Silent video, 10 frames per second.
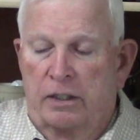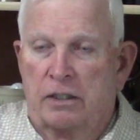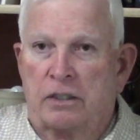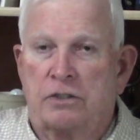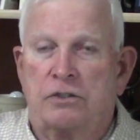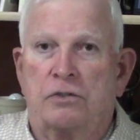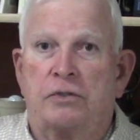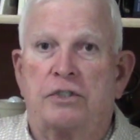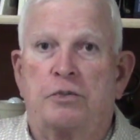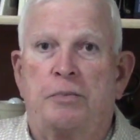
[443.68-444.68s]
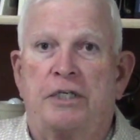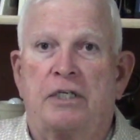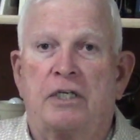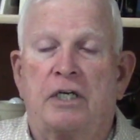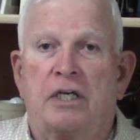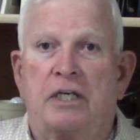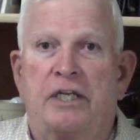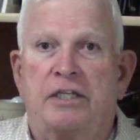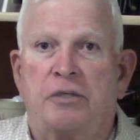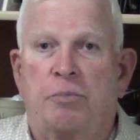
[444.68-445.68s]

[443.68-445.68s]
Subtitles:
So it's been a lengthy